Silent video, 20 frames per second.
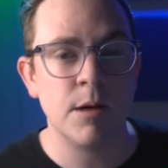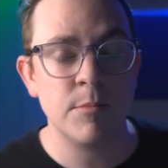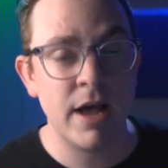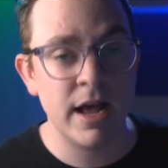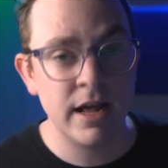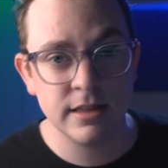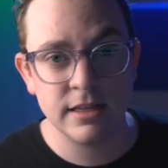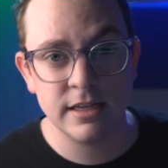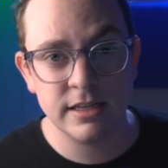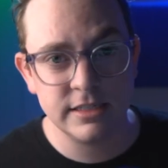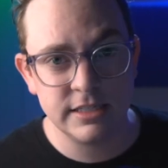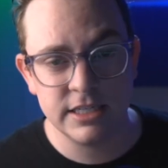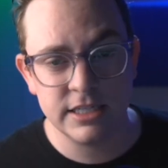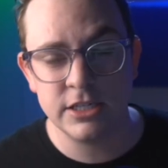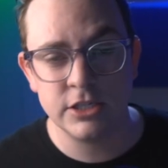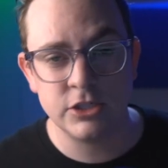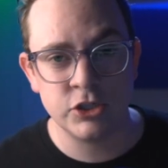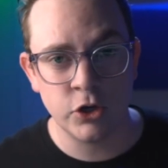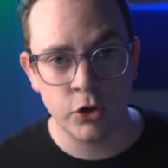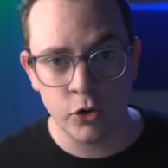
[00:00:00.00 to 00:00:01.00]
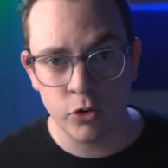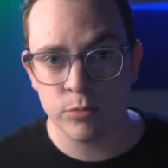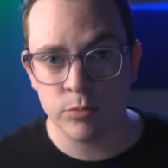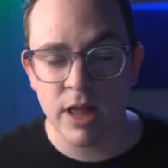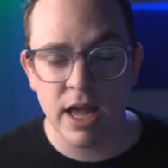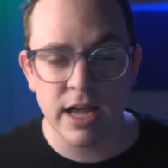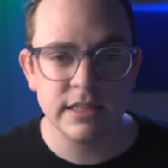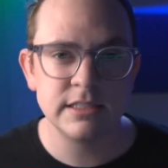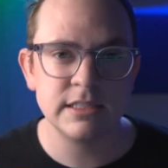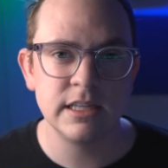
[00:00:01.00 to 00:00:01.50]
LED tube
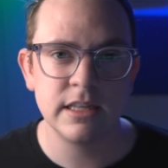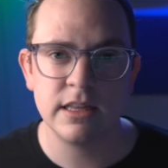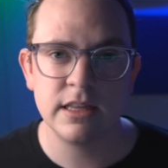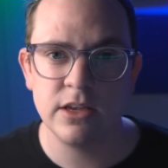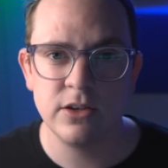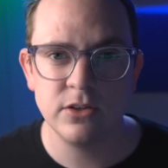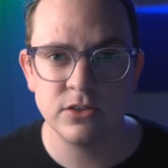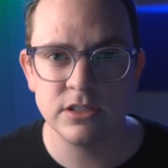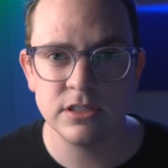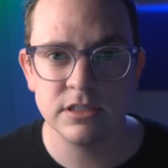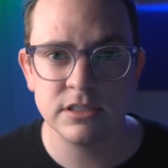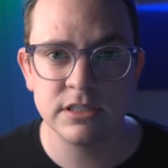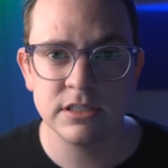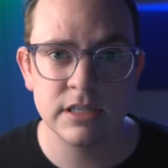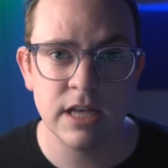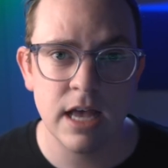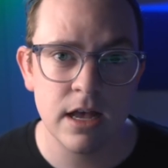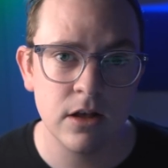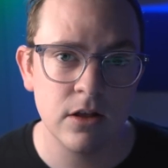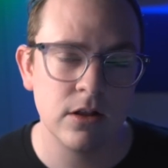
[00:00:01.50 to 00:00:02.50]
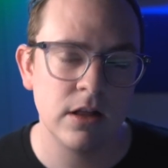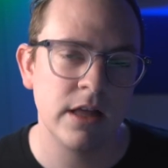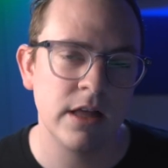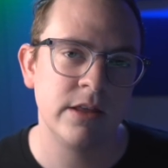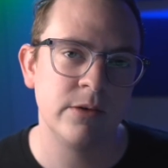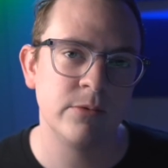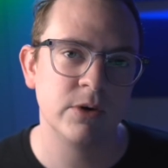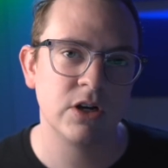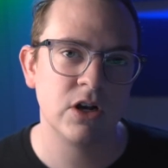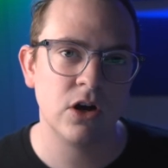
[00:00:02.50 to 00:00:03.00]
lights that they used to sell, and
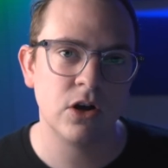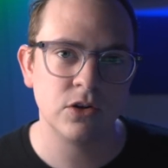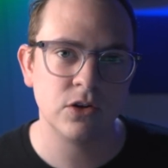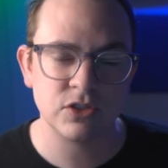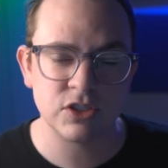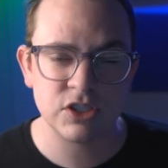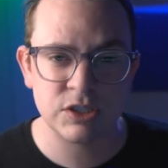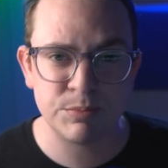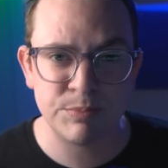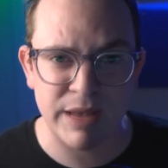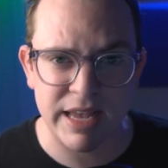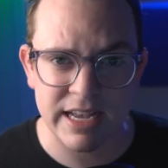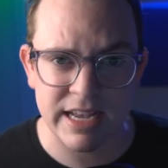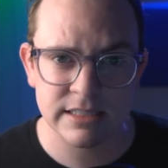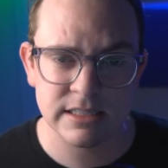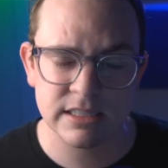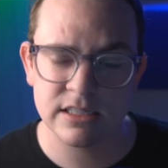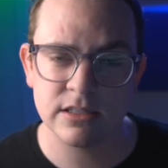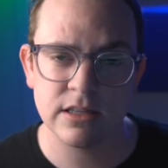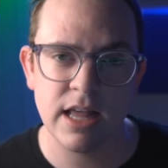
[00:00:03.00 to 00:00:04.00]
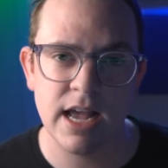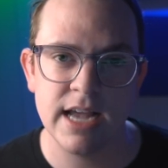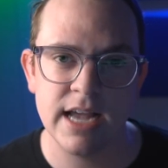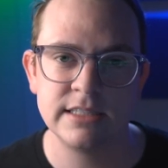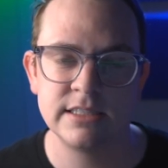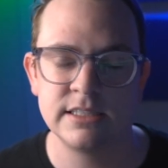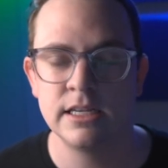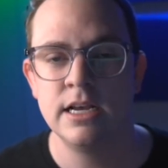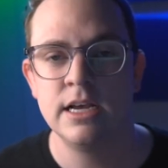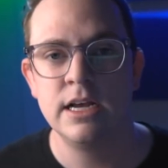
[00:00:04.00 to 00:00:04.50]
they were called spanced
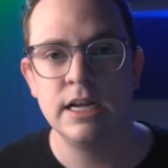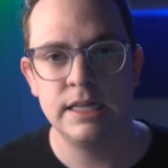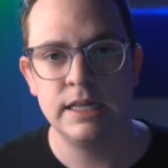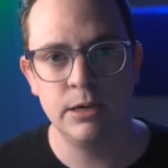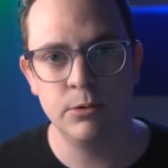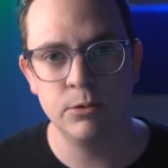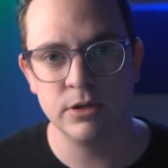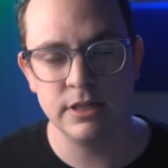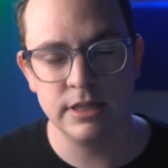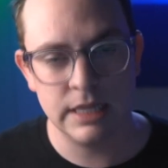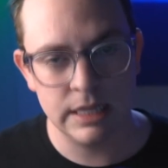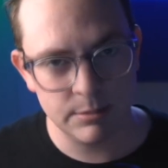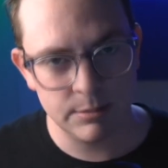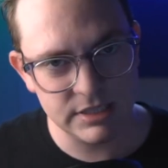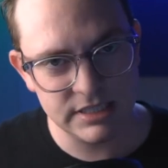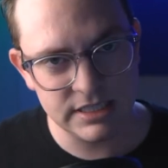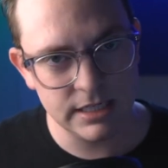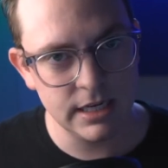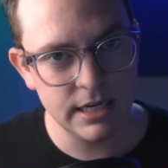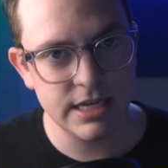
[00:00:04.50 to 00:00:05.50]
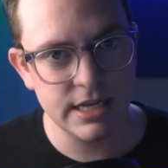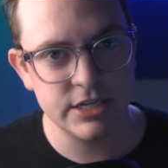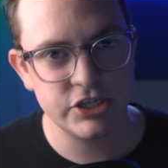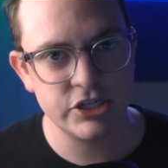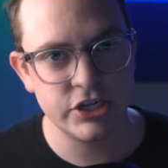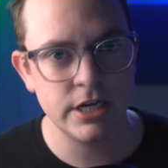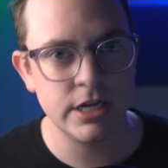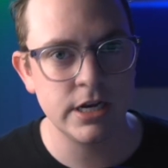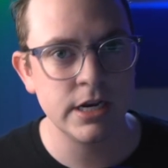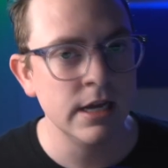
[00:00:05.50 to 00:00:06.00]
lights. They were limited
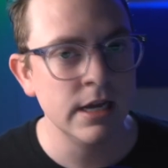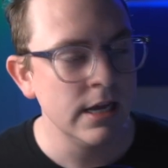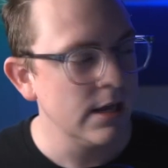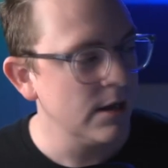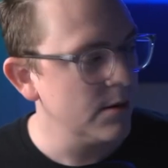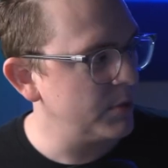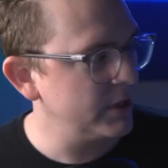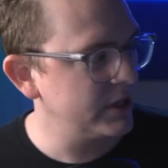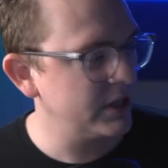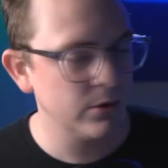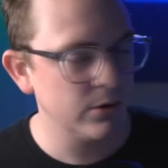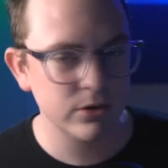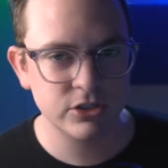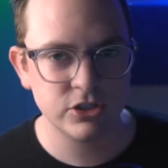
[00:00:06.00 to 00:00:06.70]
edition, but they were